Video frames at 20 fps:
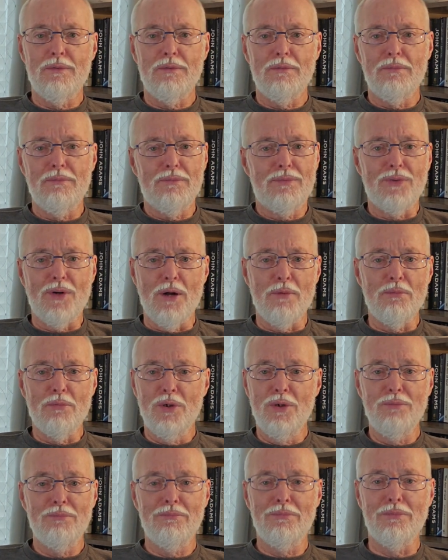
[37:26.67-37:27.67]

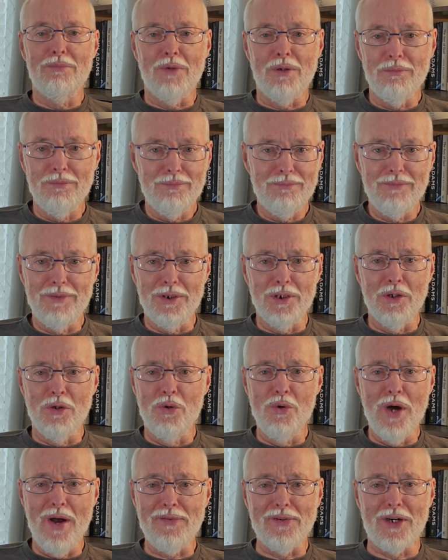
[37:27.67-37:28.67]
from, you know,
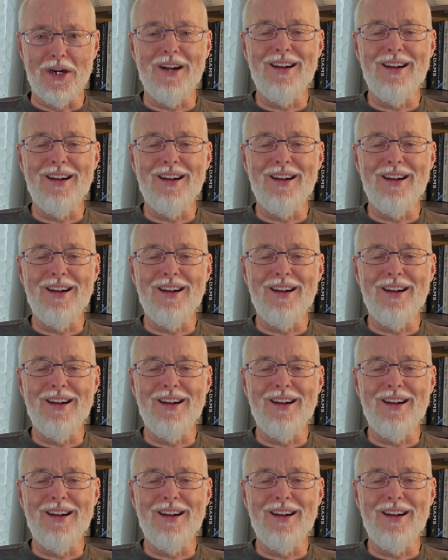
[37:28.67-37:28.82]
whoever.